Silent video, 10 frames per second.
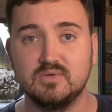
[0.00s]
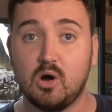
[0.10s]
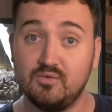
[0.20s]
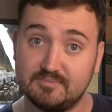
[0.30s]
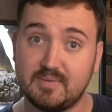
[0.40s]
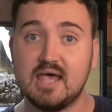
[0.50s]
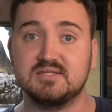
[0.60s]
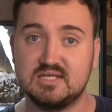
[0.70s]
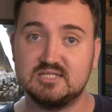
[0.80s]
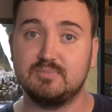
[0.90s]
on the
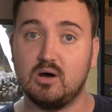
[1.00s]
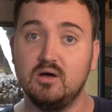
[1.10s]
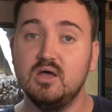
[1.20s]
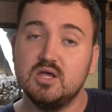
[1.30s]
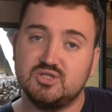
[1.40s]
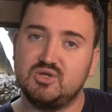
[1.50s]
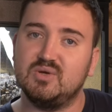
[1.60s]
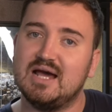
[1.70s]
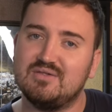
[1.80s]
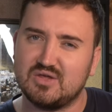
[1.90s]
basking spot. So
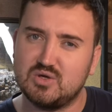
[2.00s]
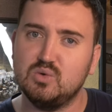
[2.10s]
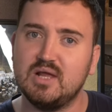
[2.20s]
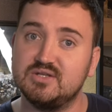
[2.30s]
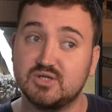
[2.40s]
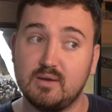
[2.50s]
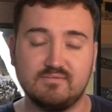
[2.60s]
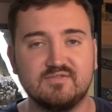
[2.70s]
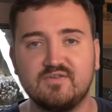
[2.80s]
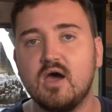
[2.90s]
you allow that cool end to go
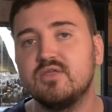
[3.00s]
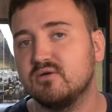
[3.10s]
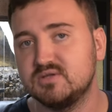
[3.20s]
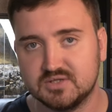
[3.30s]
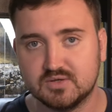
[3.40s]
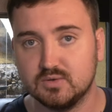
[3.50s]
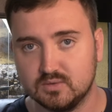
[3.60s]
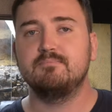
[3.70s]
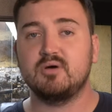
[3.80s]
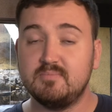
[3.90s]
even further into the
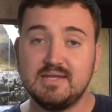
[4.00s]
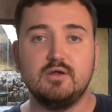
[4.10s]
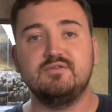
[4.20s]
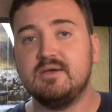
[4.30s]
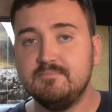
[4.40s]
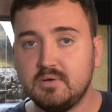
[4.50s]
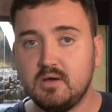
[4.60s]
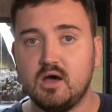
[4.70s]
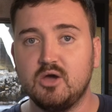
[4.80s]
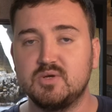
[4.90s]
cool. By
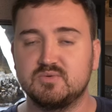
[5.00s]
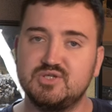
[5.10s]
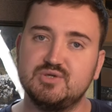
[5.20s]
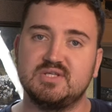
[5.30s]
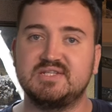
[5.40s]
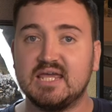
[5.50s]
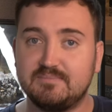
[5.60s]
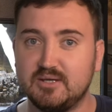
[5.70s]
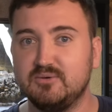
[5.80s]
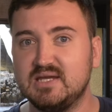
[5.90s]
mid-November, I would reduce the day
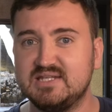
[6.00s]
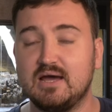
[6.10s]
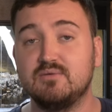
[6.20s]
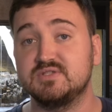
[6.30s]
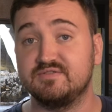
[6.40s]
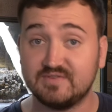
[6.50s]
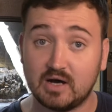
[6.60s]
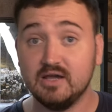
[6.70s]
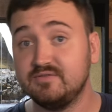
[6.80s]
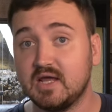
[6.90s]
period down to
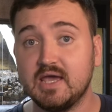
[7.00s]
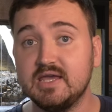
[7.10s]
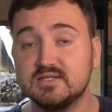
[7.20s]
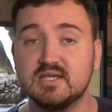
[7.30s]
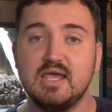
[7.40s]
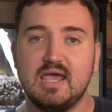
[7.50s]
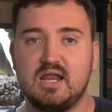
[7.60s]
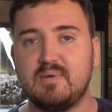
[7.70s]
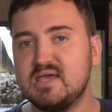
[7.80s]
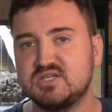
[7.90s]
5 days,
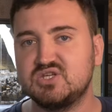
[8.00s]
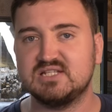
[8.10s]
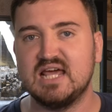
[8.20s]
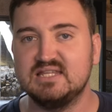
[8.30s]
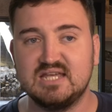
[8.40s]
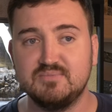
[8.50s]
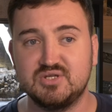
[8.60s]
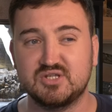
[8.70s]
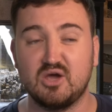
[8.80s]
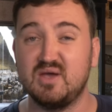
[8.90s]
and I basically just let the
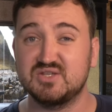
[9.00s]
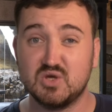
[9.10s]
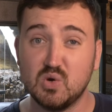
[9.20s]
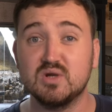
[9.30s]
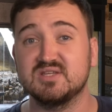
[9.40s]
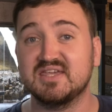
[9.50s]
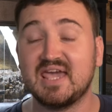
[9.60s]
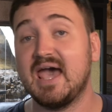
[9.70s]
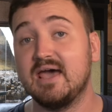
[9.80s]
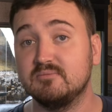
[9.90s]
temperatures go as cool as I
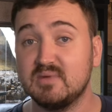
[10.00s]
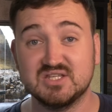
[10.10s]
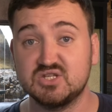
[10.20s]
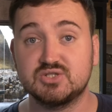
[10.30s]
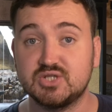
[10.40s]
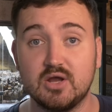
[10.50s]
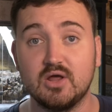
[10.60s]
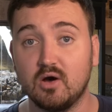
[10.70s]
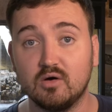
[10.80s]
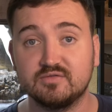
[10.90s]
can, and basically just turn
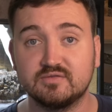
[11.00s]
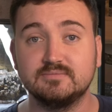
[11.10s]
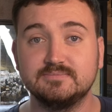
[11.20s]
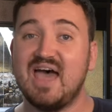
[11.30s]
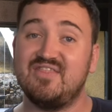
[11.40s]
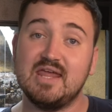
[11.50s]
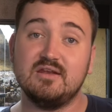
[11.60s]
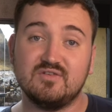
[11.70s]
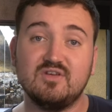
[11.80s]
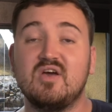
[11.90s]
it off. At the
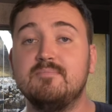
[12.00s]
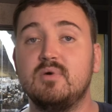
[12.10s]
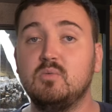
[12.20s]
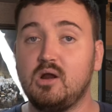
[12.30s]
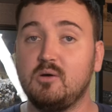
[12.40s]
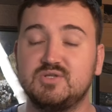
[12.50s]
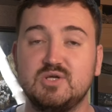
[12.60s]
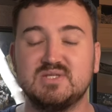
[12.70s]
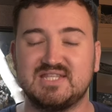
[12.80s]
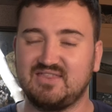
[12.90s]
end of November, what I would
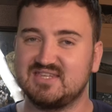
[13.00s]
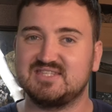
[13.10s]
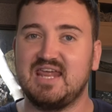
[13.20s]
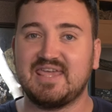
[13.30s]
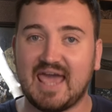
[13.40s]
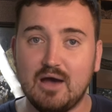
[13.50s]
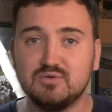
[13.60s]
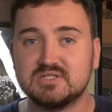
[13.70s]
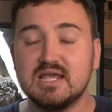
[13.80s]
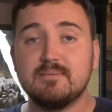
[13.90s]
do is take the snake
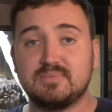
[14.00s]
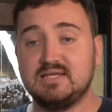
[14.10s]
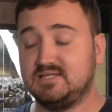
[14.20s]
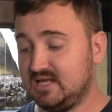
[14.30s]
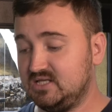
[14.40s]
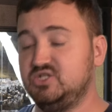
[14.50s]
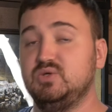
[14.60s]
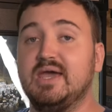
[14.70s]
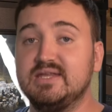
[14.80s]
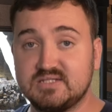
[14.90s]
out, place it
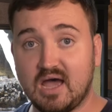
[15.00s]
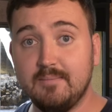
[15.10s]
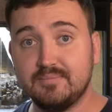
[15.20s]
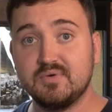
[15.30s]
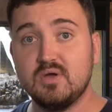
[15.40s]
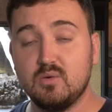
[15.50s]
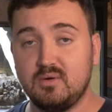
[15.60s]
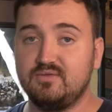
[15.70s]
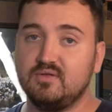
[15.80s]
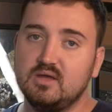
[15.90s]
into a tub
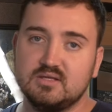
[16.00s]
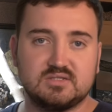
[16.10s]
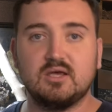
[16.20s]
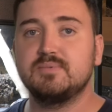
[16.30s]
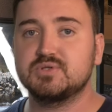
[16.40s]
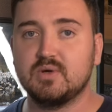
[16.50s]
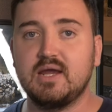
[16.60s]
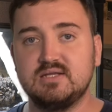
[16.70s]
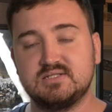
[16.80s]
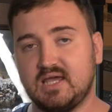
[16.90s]
with
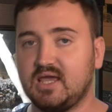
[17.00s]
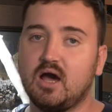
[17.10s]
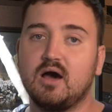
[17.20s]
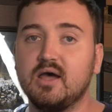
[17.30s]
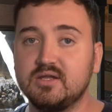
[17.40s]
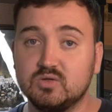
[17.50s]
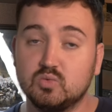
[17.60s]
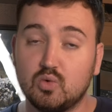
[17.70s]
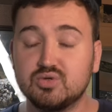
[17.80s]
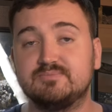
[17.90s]
substrate, a hide and a
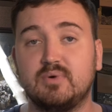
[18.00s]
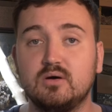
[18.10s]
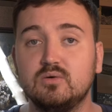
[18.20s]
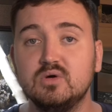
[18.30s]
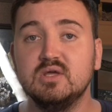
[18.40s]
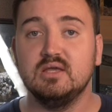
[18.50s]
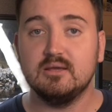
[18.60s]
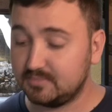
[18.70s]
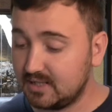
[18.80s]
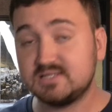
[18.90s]
water bowl,
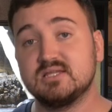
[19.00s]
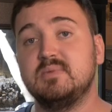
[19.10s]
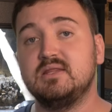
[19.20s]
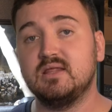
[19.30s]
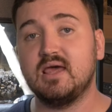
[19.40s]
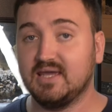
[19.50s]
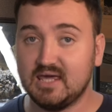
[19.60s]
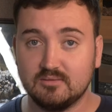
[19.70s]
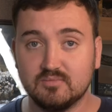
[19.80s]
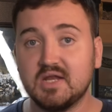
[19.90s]
place them in there and
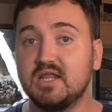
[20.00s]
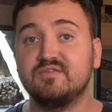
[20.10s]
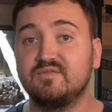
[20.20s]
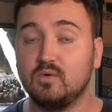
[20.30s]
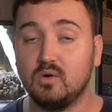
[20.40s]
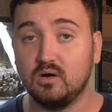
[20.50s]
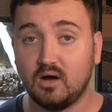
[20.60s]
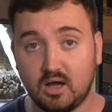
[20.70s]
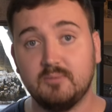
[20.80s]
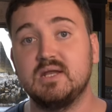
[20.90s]
get them ready for
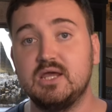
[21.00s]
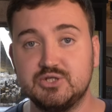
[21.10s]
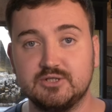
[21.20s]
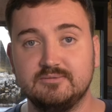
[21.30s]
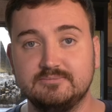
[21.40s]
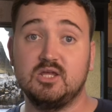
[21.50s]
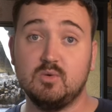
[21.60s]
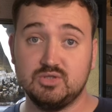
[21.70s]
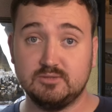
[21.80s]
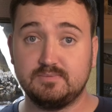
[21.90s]
hibernation. Now you
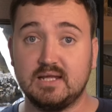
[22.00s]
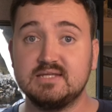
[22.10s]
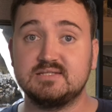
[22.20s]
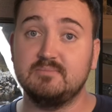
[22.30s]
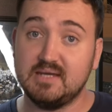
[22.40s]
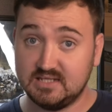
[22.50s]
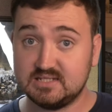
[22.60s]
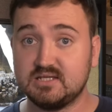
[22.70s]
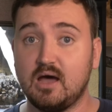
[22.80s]
want to place them in this